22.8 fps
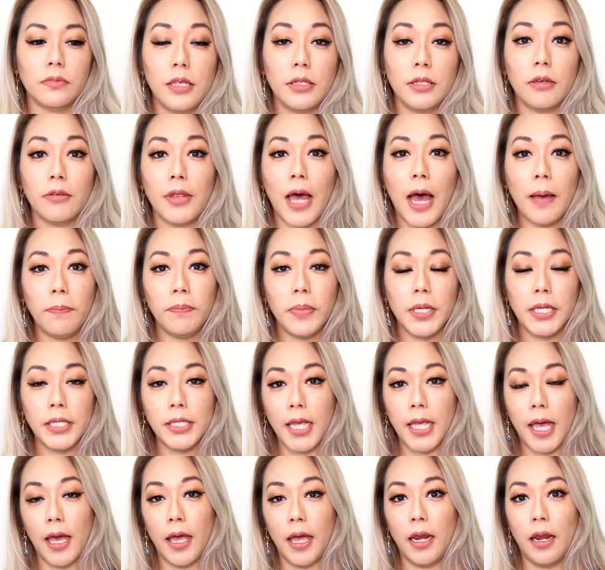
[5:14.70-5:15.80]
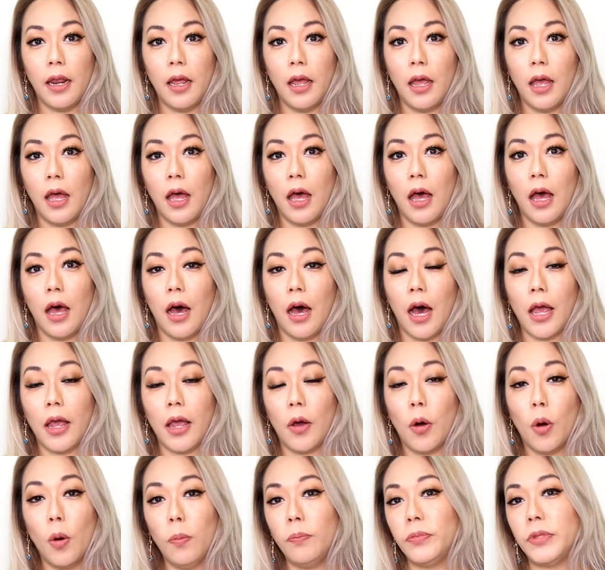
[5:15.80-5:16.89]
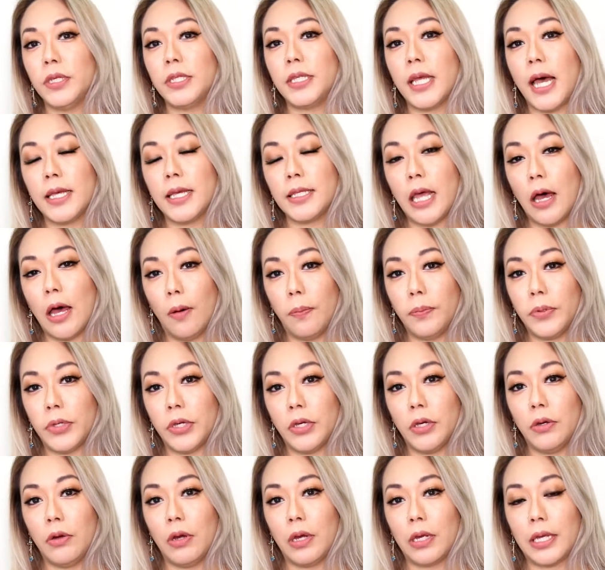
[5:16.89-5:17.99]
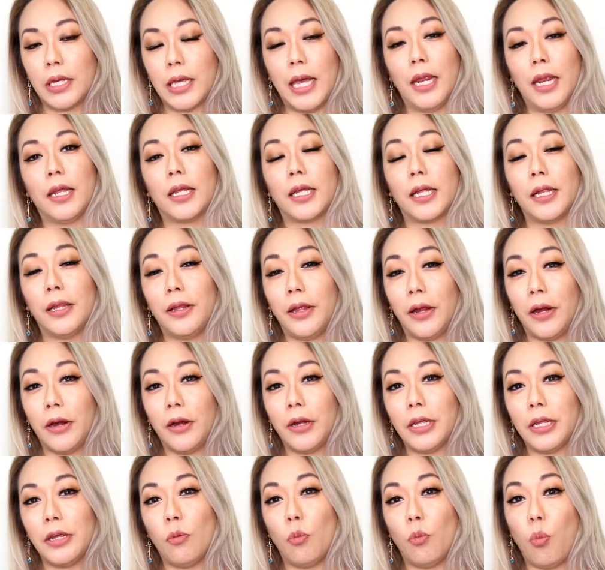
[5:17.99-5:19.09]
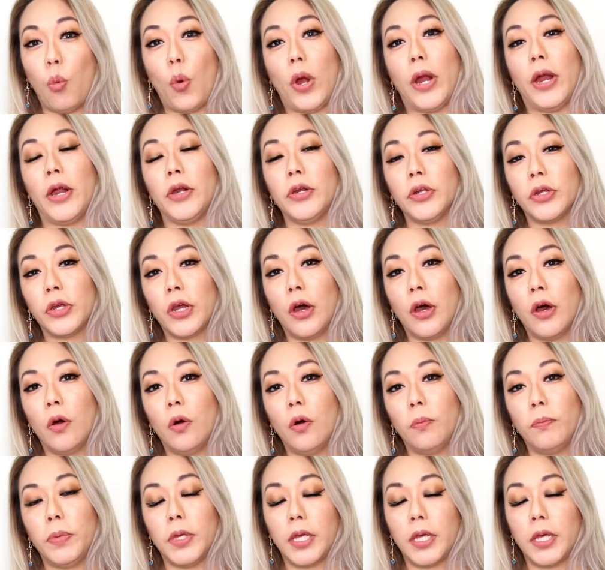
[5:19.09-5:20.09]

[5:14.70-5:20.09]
So that being said, I hope this has helped you gain clarity where to go,